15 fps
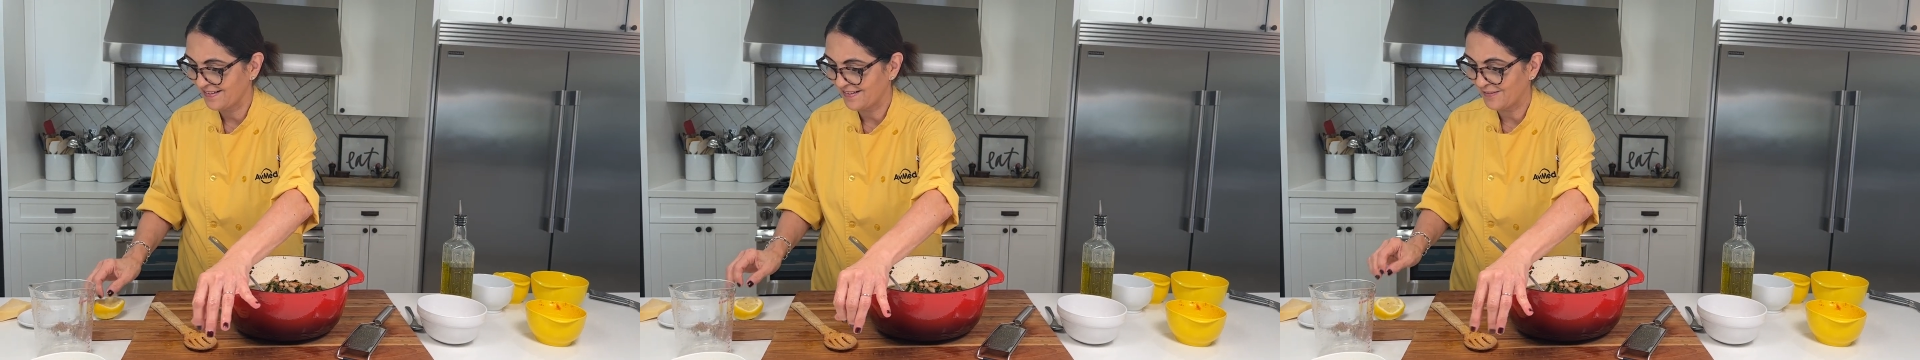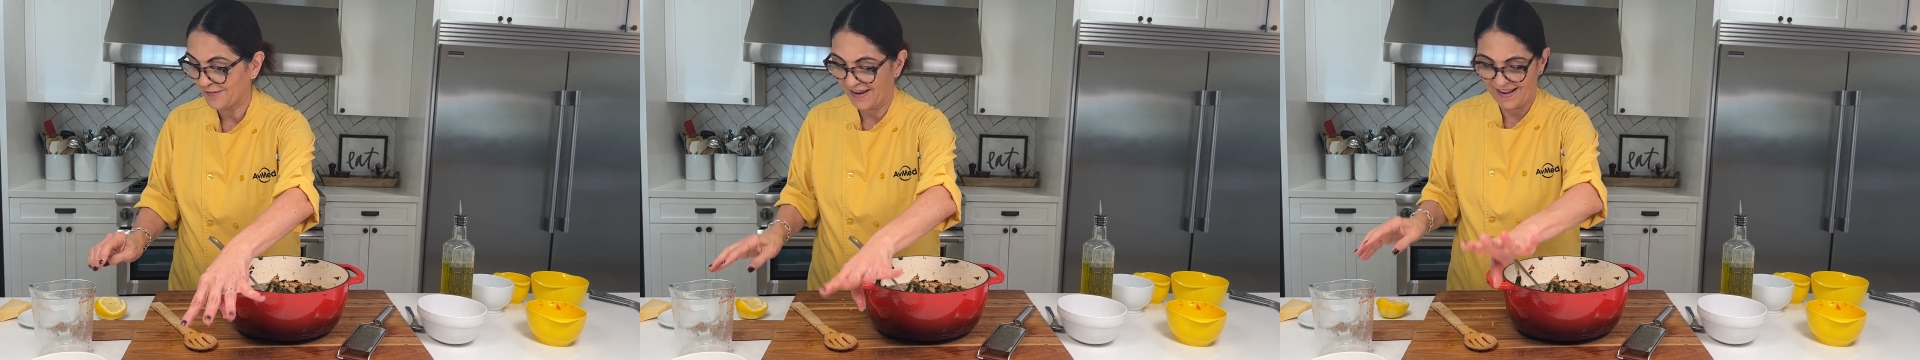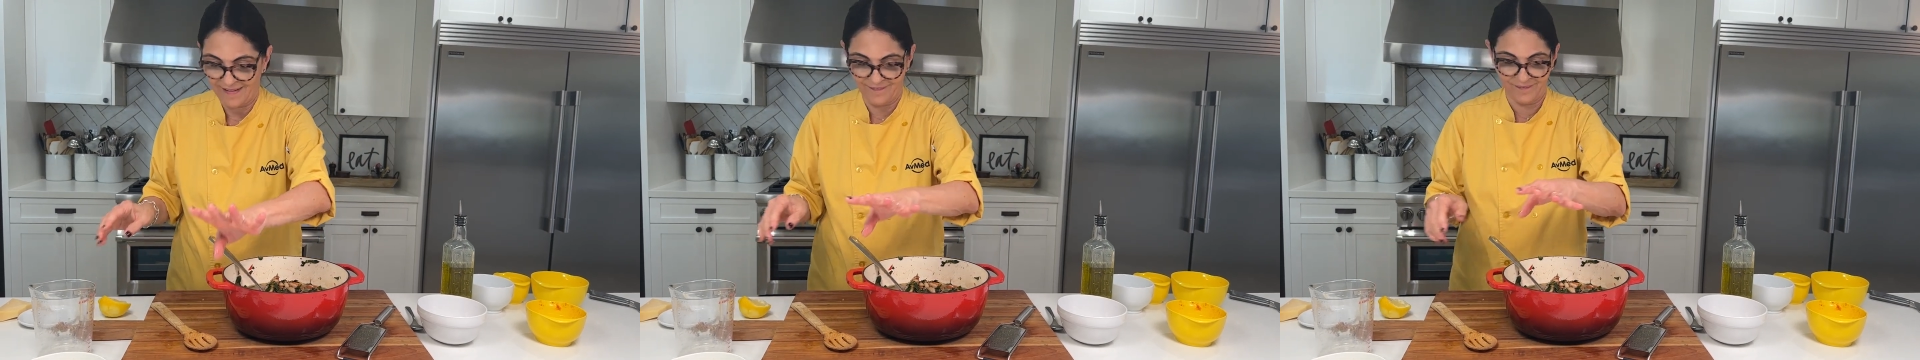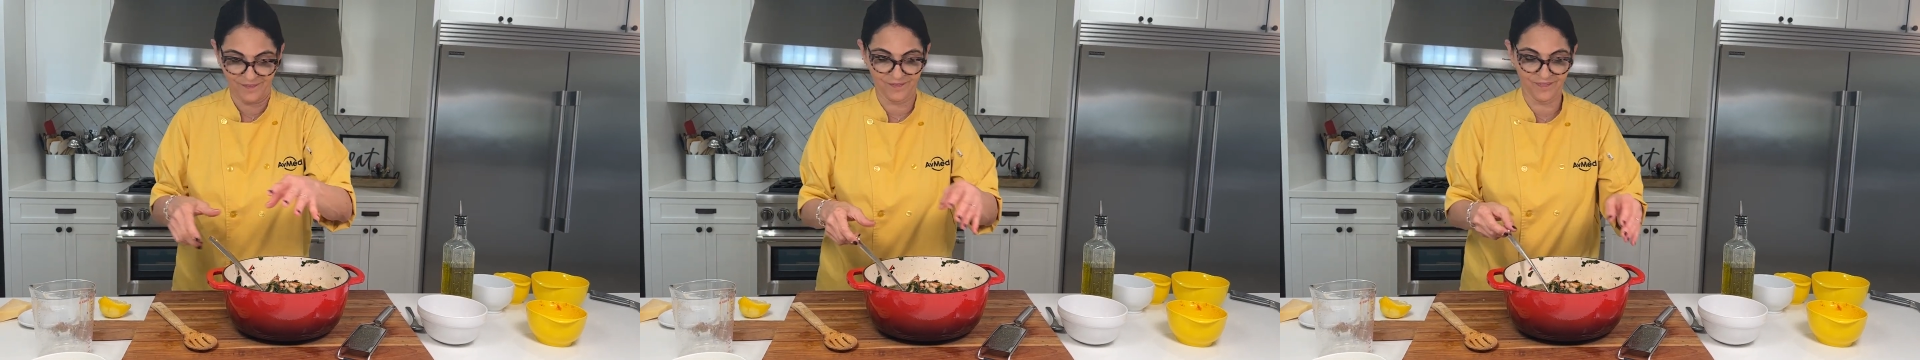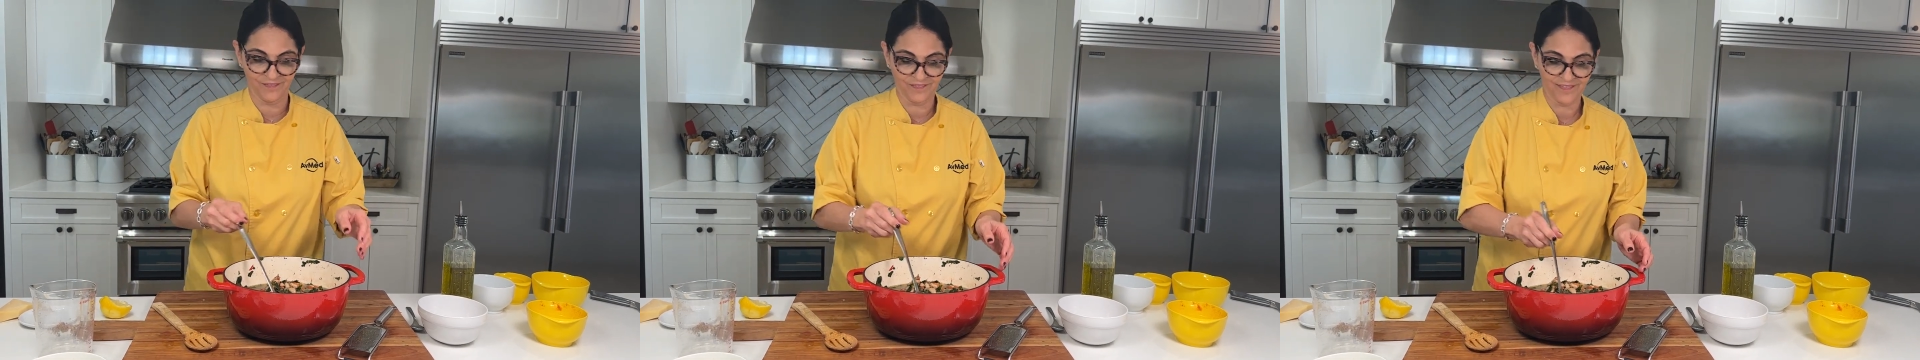Okay.
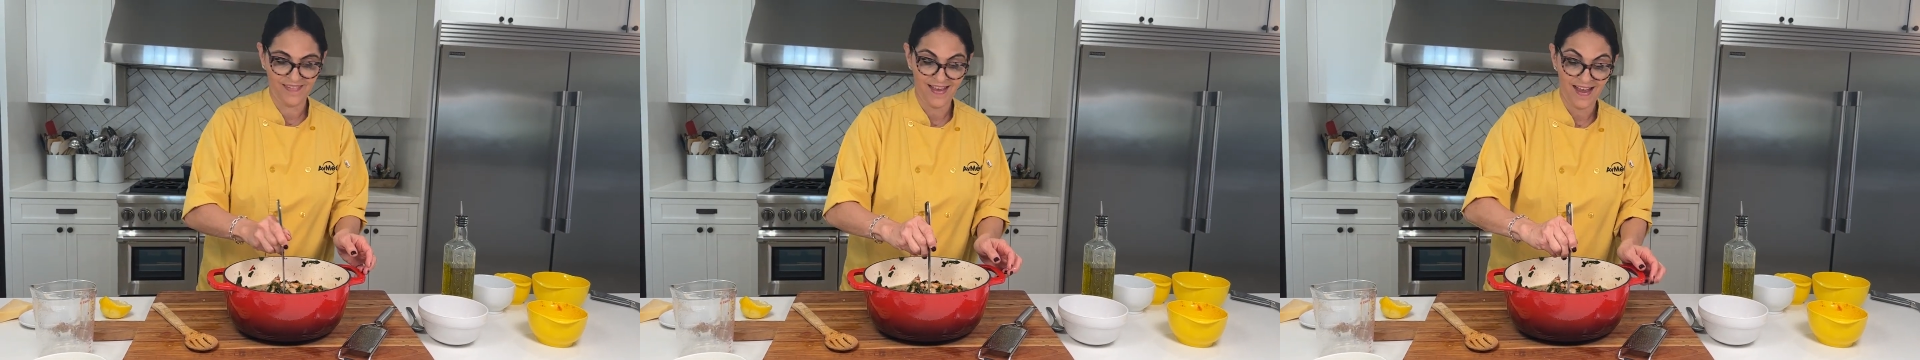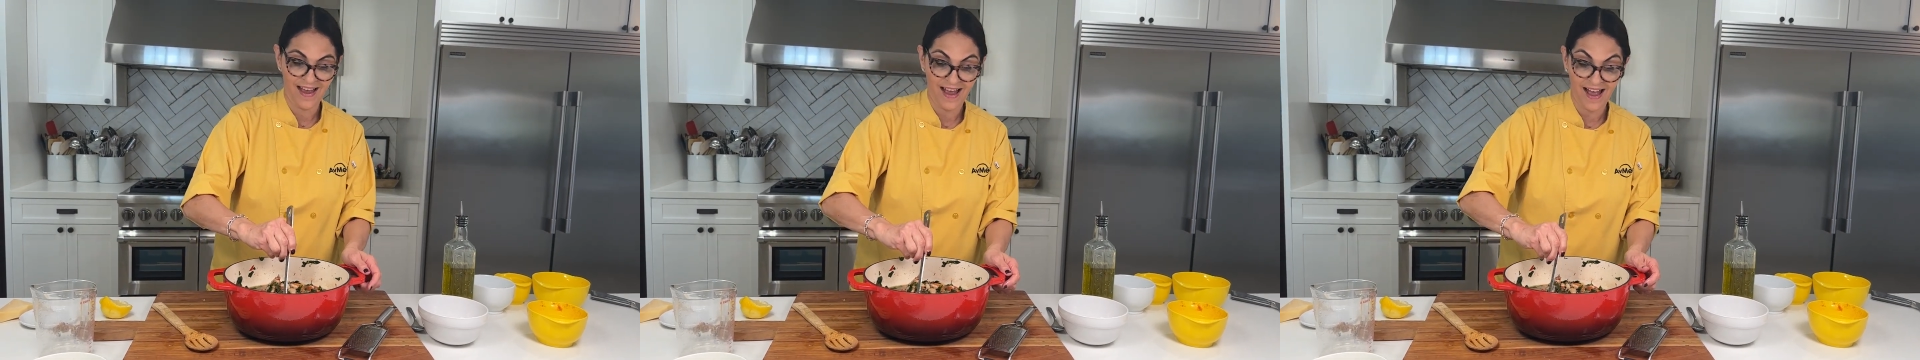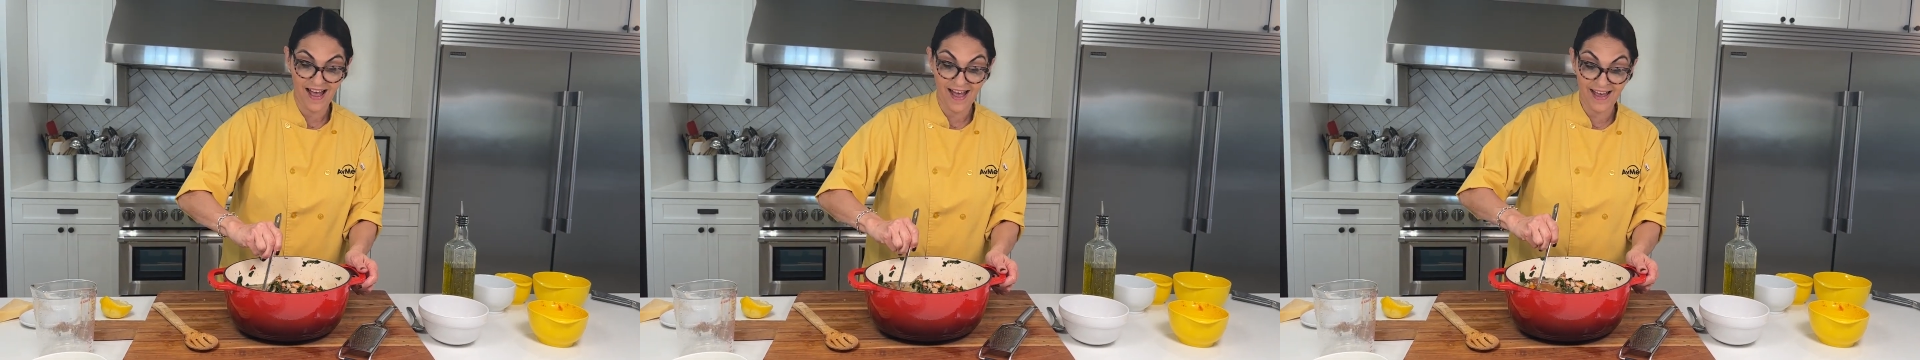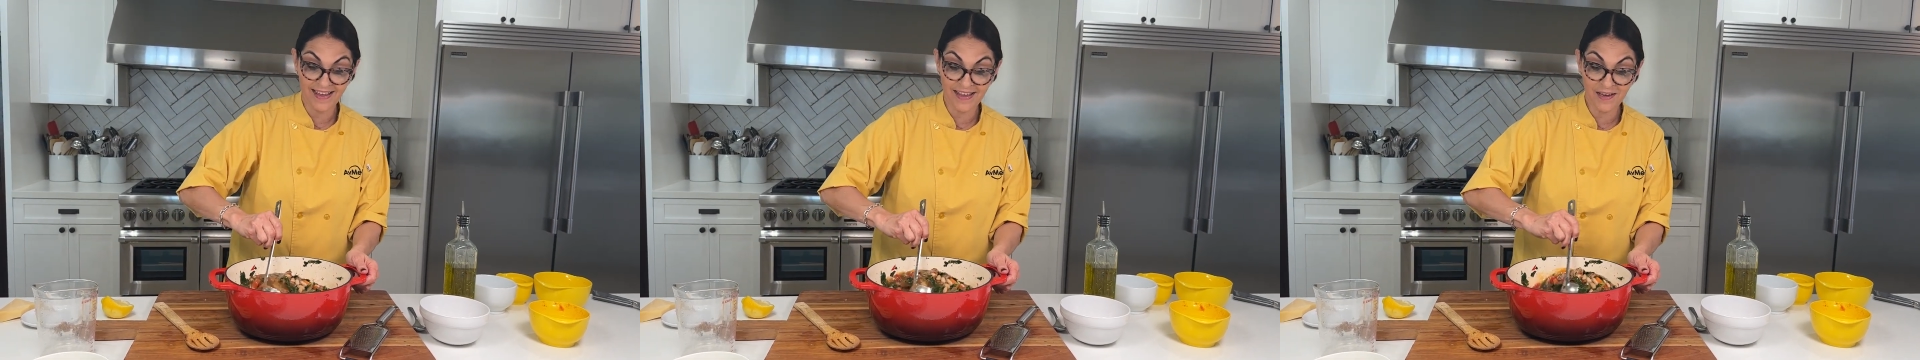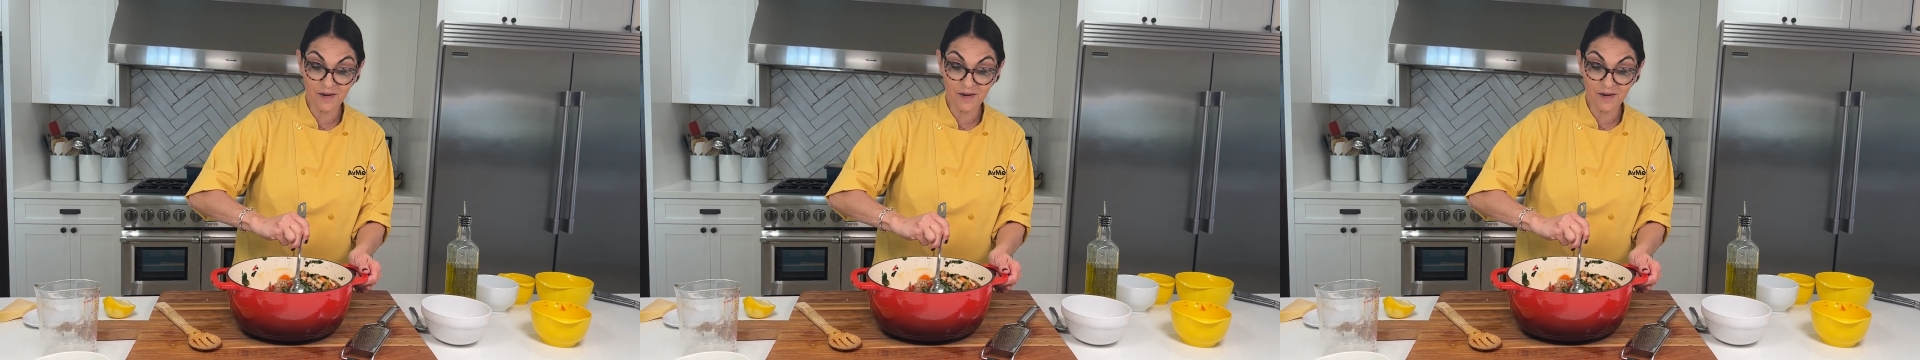I